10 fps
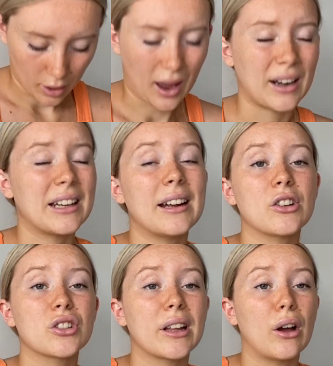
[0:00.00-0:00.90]
I did
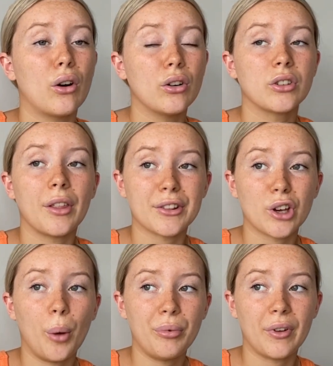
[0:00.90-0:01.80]
actually order a
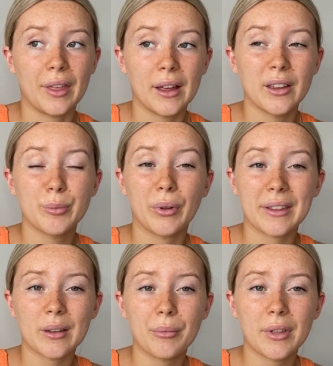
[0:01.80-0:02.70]
top for this, but they
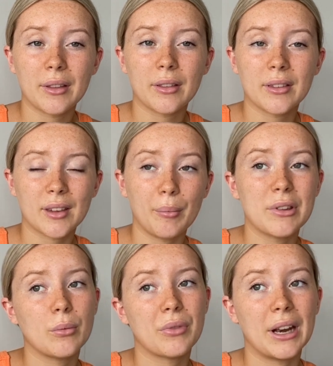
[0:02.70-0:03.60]
sent, sent me
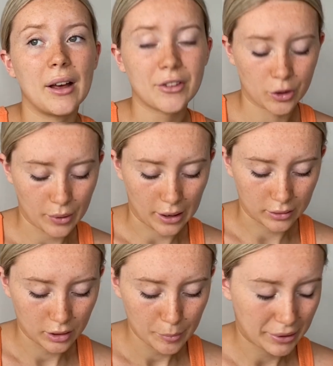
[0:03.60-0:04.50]
something else as
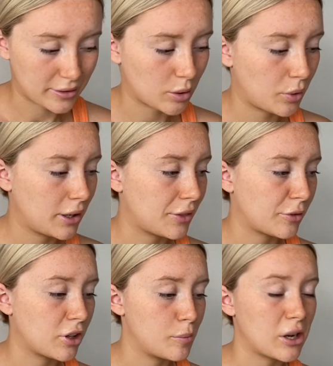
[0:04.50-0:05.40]
well because I wanted the
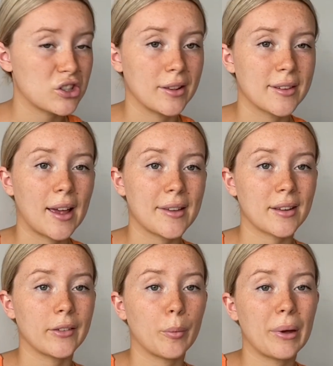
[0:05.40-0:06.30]
two matching sets,
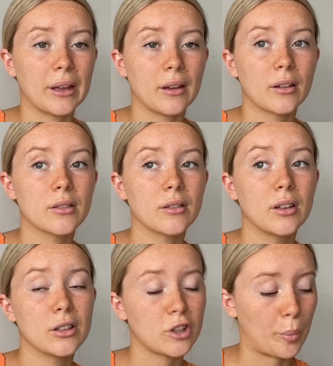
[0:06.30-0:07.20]
like the pink
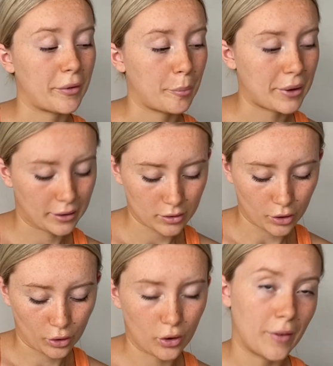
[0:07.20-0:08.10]
top and the pink
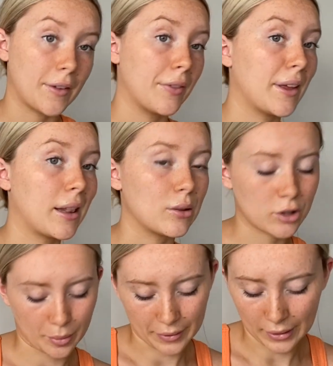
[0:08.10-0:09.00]
skirt and then the yellow
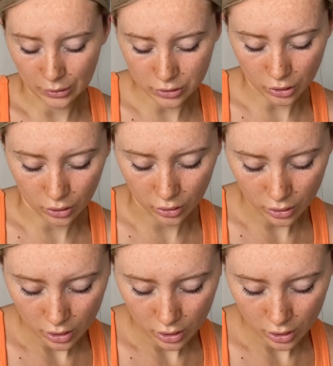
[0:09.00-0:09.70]
top and the yellow skirt.